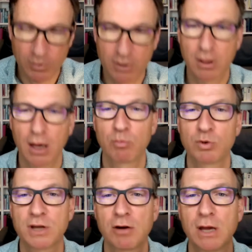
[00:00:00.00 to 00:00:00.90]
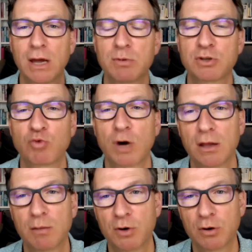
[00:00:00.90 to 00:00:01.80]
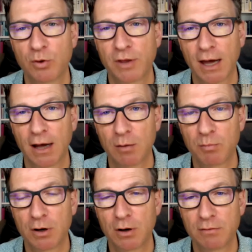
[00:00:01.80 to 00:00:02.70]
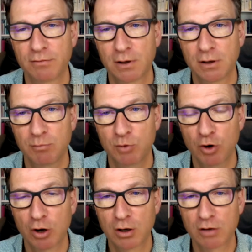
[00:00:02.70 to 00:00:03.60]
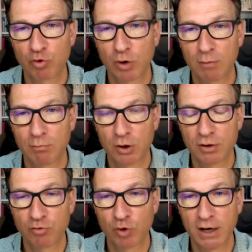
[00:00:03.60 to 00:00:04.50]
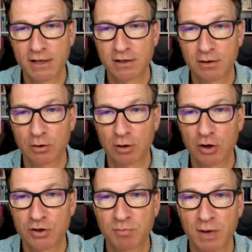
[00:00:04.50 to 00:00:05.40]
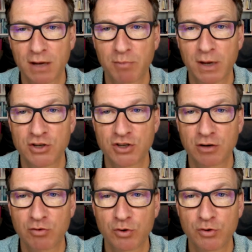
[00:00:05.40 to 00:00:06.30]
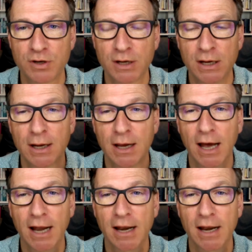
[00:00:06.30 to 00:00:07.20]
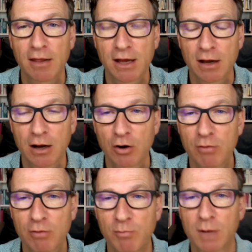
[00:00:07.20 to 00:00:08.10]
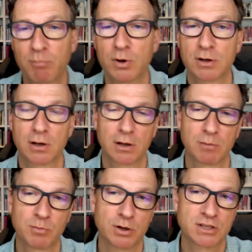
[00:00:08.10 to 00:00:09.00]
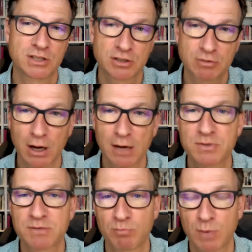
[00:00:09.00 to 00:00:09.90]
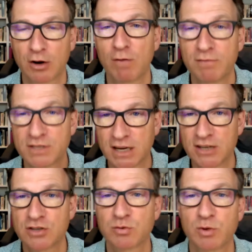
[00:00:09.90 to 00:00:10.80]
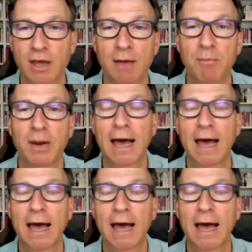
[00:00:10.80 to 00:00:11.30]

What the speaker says: was only able to write the book with the help of a Moroccan modern writer called Othman Ben Chikroun. And a lot of my book describes my conversations with him and how he